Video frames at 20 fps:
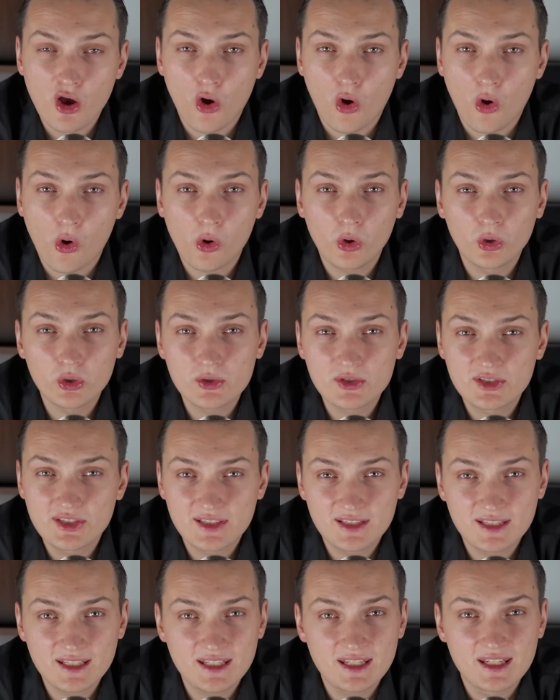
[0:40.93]
All you
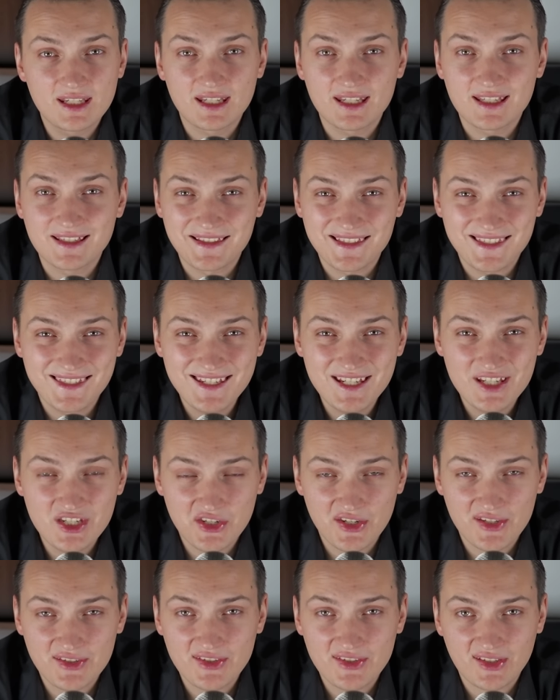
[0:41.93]
see is
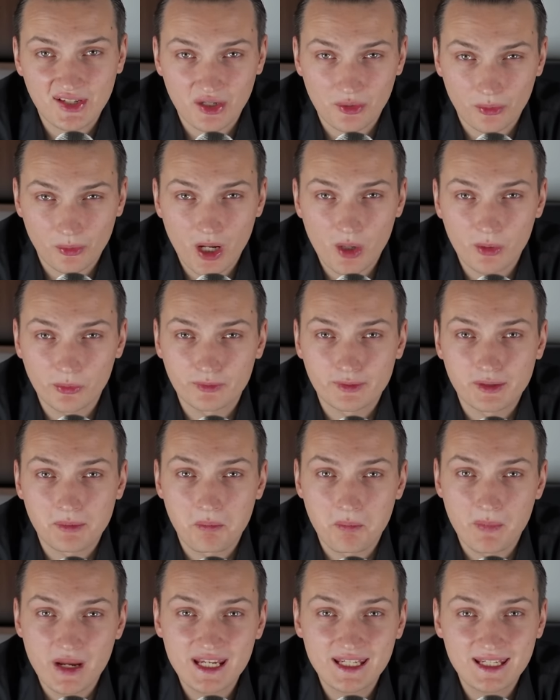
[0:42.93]
degens around
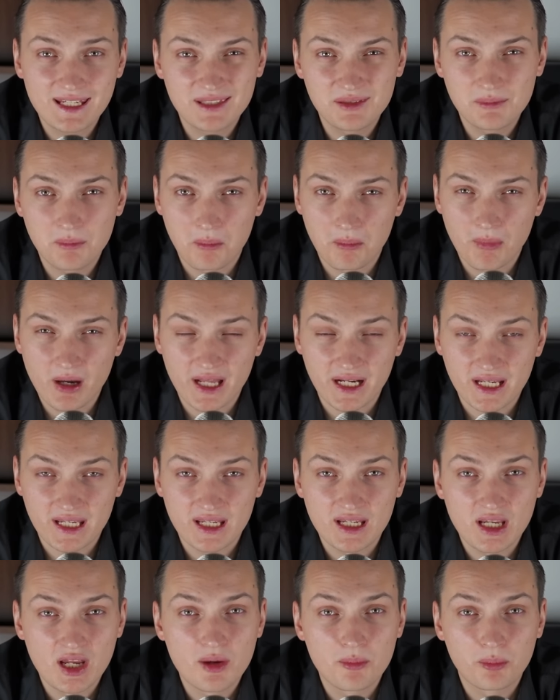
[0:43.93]
making money,
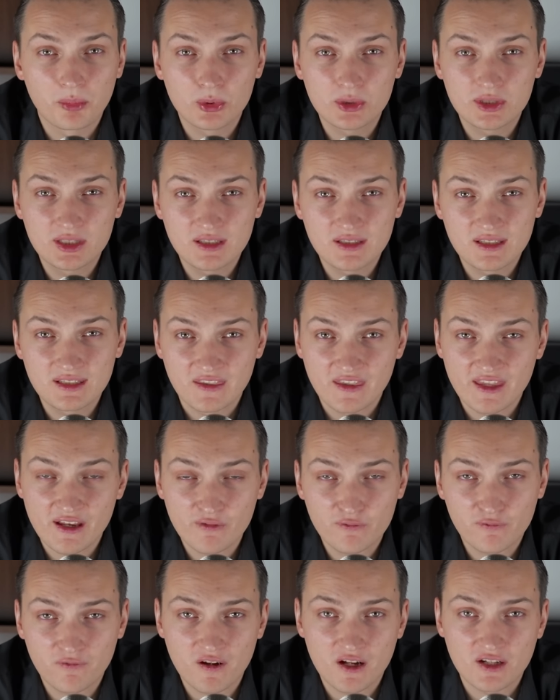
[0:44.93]
putting their
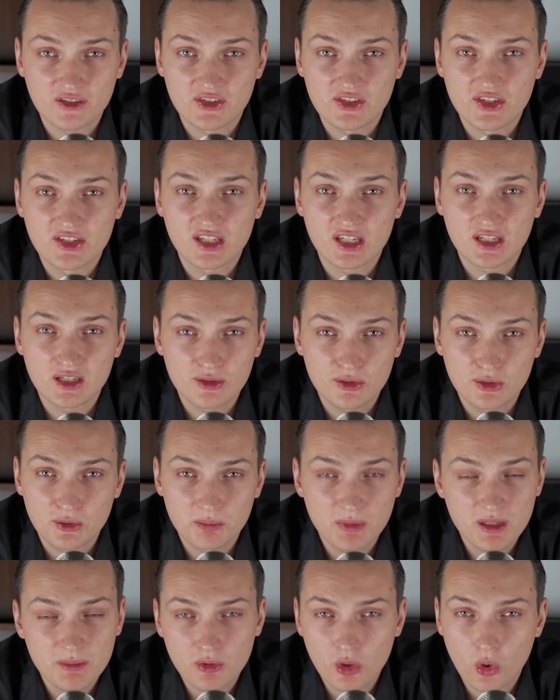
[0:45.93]
funds into
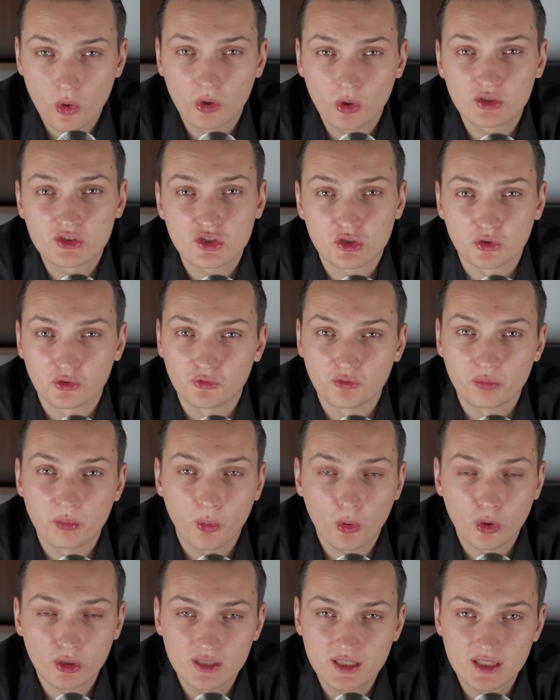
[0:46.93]
meme coins of
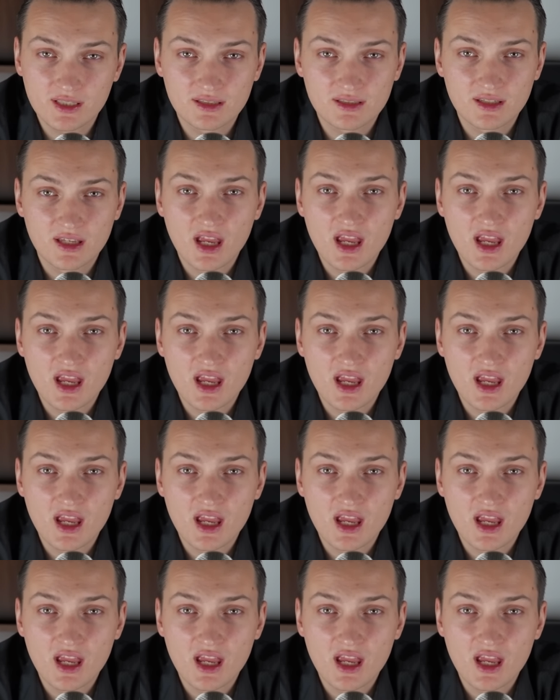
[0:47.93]
Biden,